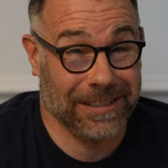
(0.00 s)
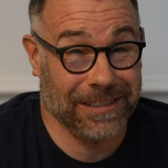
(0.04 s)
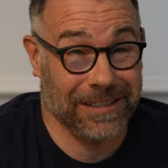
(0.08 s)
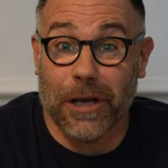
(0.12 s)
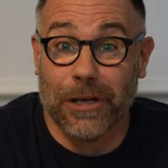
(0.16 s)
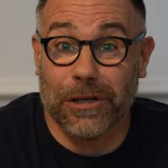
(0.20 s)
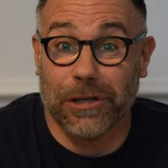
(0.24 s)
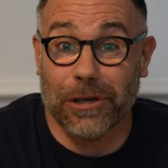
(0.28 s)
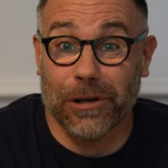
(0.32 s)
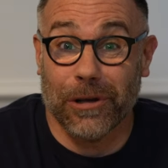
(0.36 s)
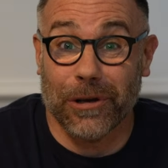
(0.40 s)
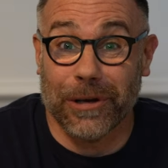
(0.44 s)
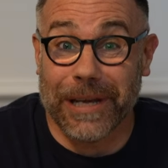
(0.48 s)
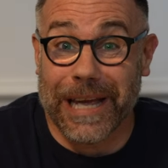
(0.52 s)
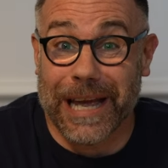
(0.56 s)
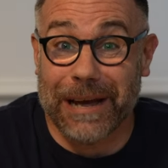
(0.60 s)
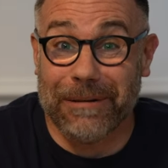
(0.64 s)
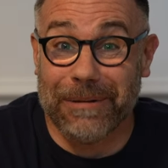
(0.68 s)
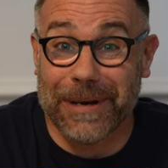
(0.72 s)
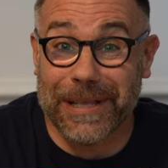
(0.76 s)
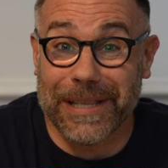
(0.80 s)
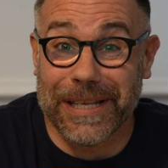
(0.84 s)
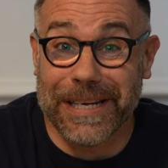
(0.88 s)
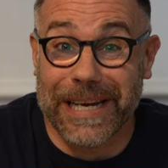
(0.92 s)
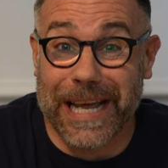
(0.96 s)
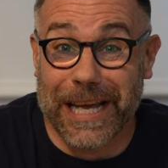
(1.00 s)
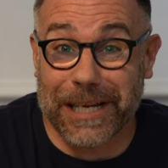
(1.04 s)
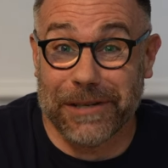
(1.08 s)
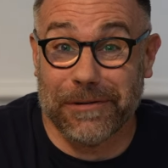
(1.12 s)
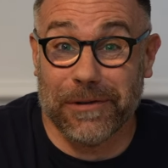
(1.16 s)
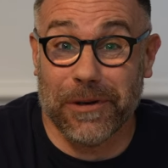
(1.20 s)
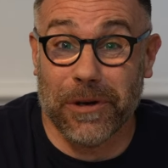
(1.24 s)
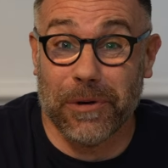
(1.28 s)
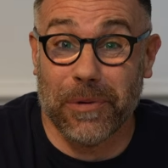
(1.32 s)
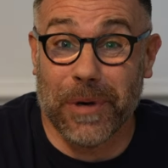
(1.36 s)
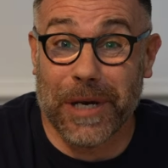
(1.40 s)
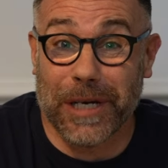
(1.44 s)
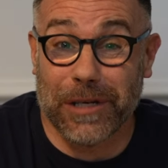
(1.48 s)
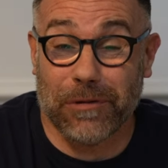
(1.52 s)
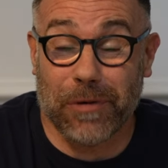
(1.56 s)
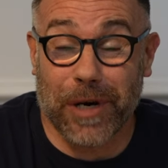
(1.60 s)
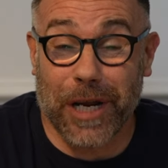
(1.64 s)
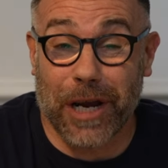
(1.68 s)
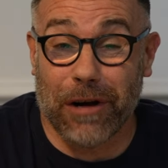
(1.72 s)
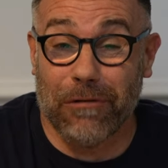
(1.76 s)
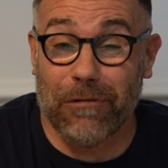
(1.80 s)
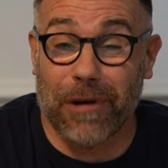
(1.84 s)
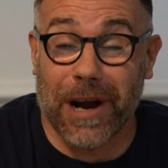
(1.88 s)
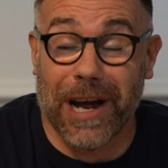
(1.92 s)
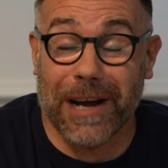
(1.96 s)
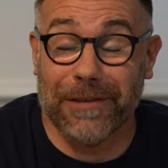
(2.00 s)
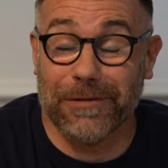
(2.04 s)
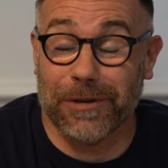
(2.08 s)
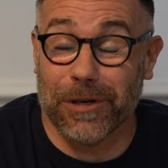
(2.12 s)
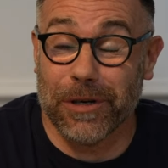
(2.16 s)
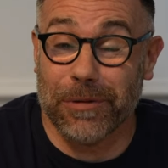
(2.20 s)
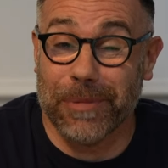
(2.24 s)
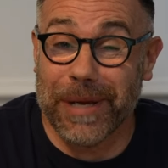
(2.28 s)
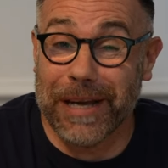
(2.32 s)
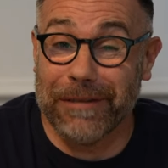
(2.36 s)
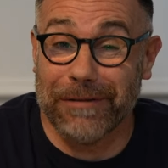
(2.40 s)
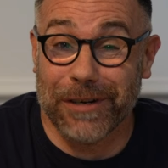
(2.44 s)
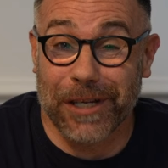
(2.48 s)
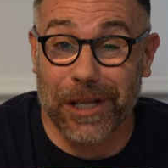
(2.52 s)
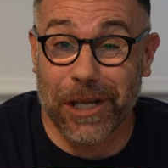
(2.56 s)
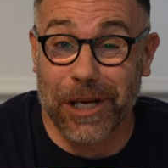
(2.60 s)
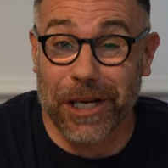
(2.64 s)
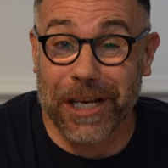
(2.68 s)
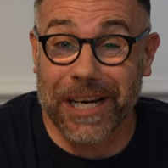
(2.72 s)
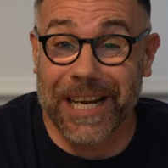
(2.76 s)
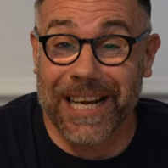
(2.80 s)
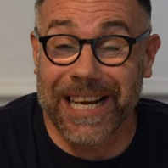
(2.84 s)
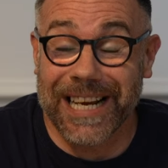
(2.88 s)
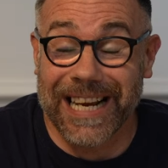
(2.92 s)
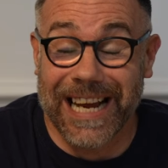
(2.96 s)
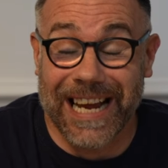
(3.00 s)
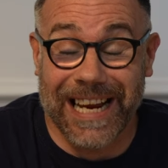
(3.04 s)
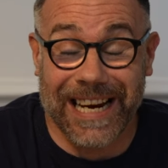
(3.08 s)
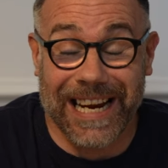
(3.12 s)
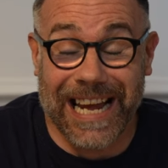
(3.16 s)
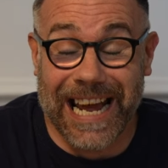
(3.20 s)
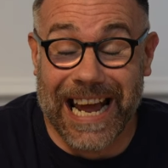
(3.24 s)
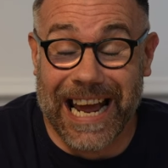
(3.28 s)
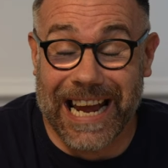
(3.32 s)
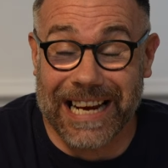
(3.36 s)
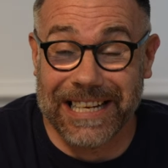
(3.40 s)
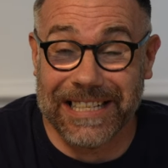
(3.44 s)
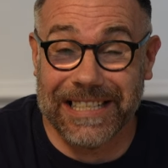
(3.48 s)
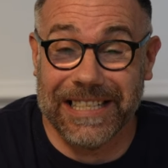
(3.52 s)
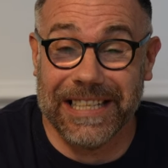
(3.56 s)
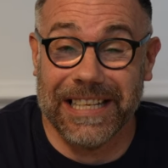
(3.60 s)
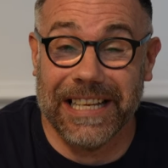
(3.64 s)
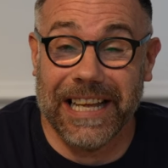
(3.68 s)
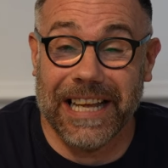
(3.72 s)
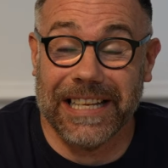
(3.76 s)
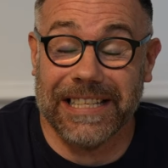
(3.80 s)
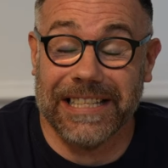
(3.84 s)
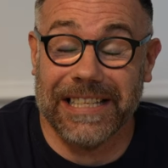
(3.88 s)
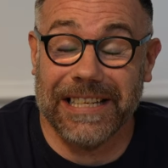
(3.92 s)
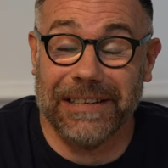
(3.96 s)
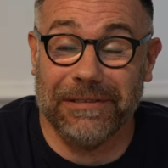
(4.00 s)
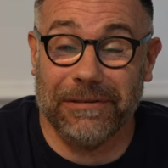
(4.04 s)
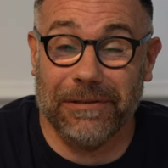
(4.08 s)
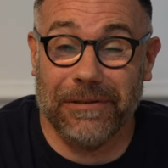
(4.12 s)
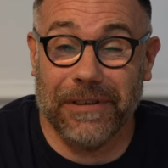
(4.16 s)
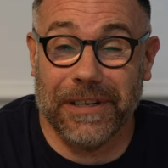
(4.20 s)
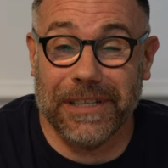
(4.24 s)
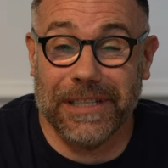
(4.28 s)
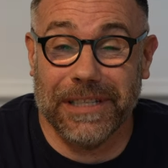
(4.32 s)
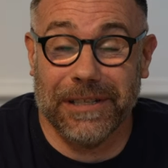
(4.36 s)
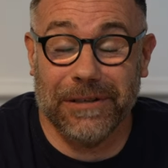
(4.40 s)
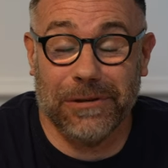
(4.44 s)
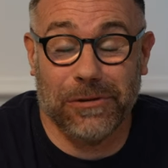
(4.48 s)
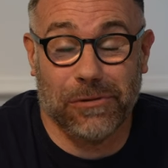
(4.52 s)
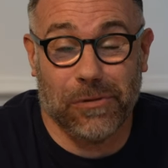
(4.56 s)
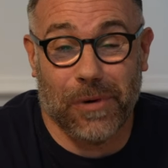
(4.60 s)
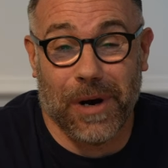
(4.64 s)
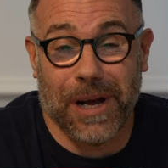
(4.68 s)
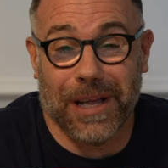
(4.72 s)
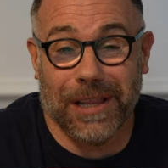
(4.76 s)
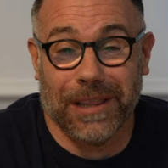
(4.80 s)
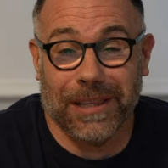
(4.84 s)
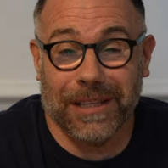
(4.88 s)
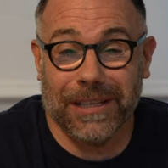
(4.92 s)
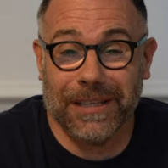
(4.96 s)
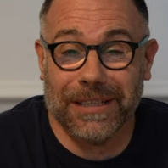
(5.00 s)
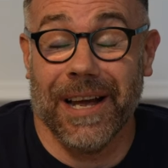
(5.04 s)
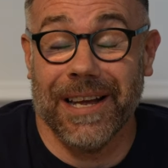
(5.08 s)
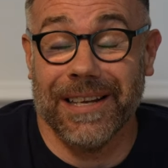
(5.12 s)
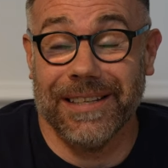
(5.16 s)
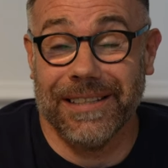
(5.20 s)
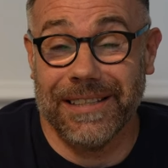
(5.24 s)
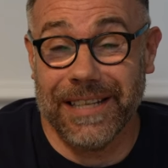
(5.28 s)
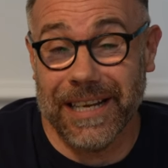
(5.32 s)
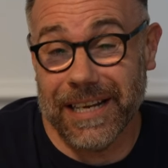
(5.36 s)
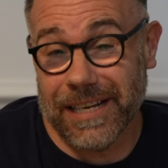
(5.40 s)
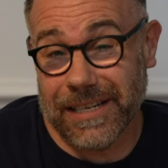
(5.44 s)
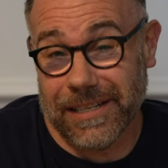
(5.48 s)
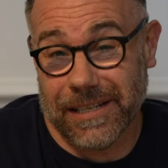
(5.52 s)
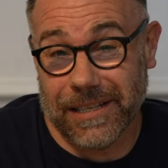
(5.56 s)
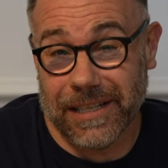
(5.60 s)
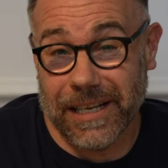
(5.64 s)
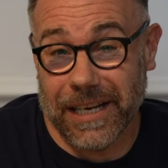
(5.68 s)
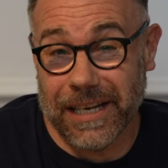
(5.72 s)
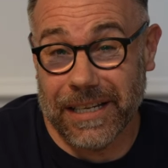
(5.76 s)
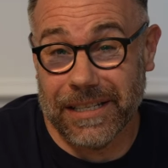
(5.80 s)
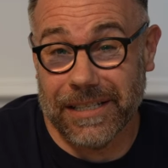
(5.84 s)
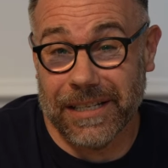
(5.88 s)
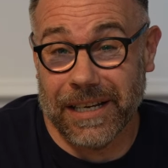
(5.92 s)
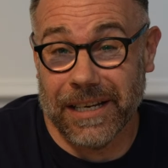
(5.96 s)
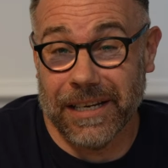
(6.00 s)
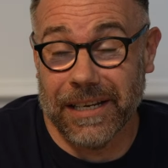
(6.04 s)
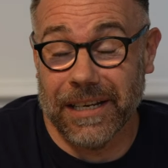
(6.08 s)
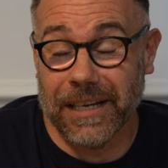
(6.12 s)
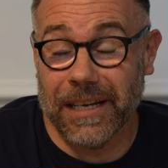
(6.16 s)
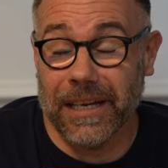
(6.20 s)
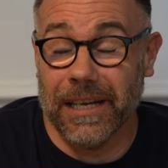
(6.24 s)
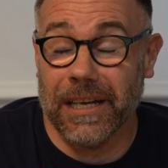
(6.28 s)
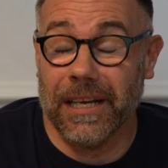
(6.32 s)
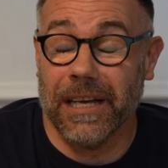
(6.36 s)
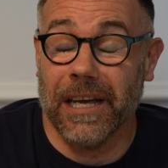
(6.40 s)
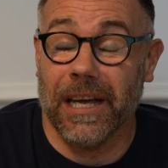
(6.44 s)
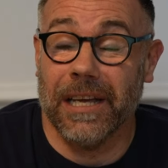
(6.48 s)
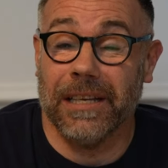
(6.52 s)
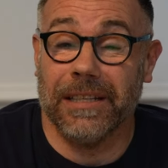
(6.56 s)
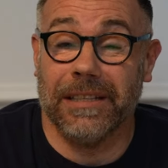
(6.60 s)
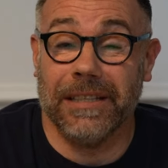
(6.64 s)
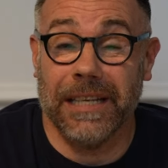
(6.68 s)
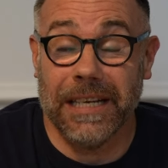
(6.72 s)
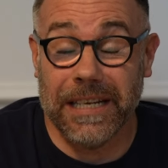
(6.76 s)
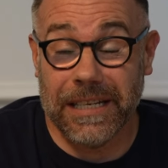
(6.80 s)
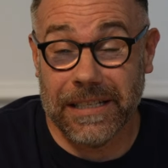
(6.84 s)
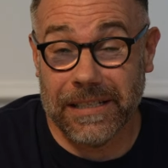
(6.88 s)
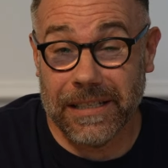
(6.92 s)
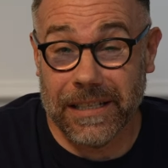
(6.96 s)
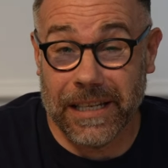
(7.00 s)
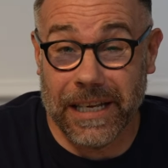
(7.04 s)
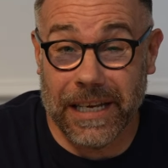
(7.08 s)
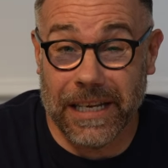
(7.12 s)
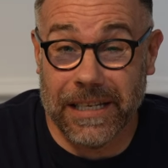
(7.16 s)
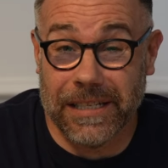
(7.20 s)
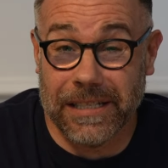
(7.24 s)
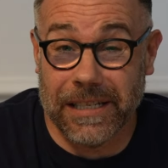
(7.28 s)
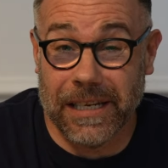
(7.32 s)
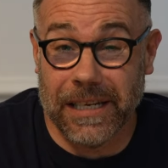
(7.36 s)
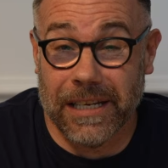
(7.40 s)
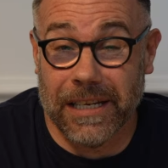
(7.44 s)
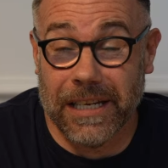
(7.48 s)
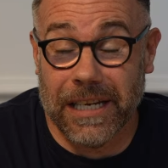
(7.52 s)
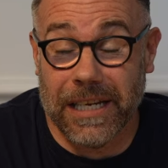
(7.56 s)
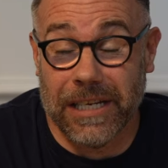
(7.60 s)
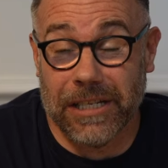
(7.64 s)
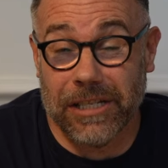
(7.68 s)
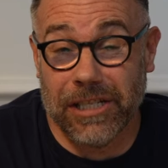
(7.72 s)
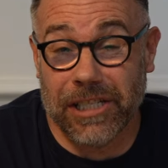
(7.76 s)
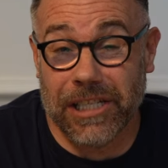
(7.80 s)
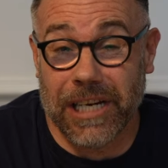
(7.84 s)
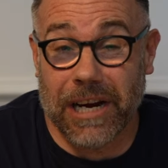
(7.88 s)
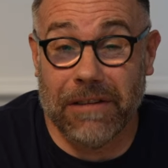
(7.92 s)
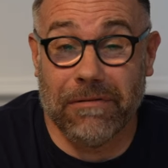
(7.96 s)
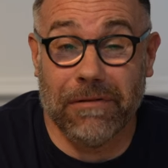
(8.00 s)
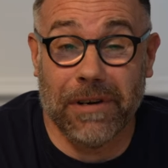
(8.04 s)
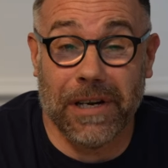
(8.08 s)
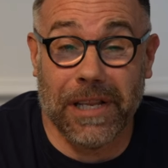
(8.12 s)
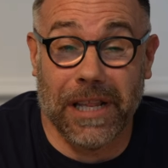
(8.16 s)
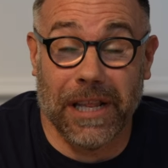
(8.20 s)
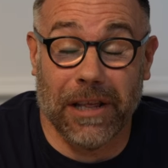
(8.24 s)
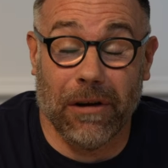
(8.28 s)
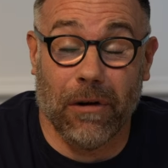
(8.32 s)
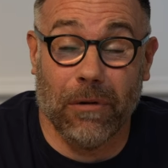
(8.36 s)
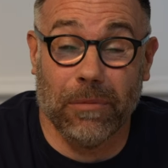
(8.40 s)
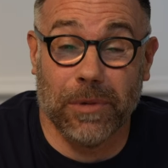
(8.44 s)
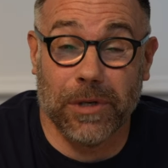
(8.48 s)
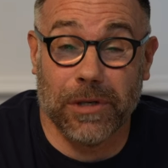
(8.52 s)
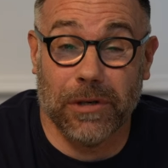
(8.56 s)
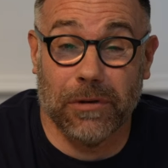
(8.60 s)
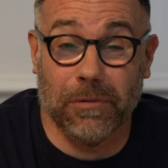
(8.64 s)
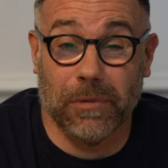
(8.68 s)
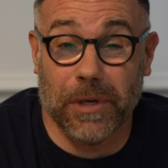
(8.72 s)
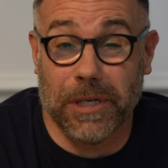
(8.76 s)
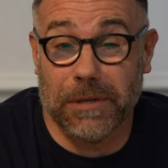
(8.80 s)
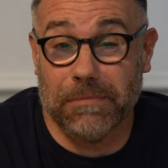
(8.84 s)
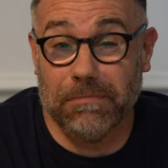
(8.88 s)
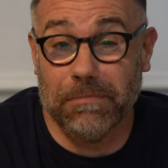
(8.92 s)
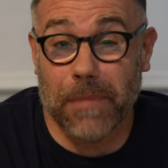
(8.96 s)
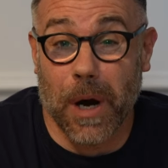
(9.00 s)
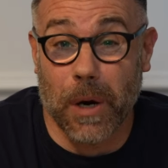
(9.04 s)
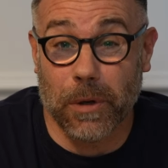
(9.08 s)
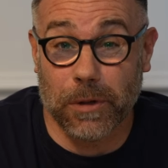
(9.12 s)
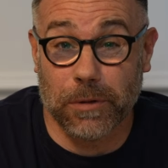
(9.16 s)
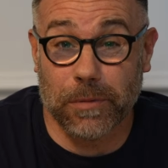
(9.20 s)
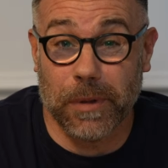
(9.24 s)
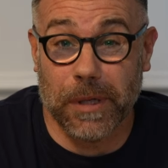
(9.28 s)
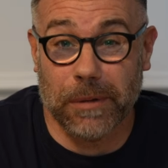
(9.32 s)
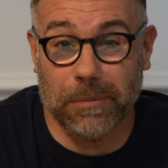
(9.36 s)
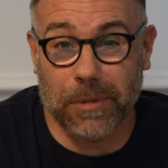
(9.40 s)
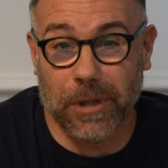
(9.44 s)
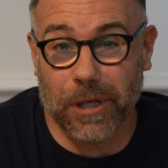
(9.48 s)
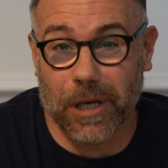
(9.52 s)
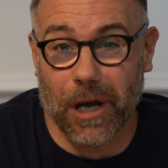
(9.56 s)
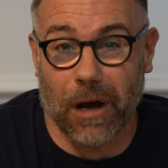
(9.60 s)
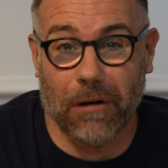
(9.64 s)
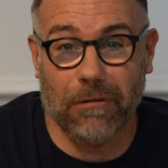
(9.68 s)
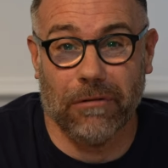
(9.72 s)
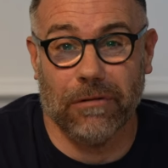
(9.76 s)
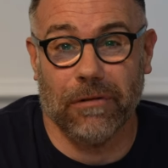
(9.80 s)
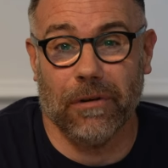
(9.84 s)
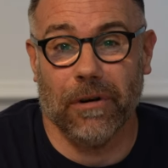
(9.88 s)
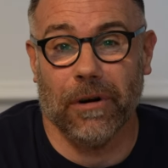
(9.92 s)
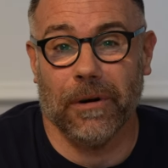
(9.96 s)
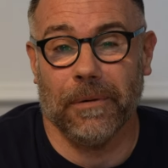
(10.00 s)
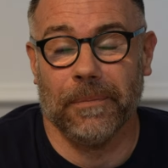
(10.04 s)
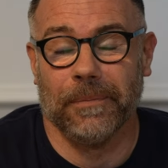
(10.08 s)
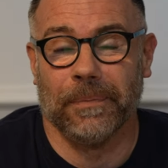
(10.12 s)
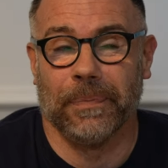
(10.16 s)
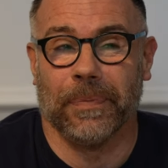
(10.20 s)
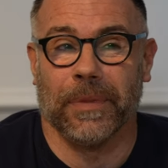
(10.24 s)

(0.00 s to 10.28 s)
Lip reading: So look out in the next few weeks when it arrives. I'm going to be having a look at it and actually getting it fitted as well, a diesel heater. A diesel heater is generally the option which most people go for.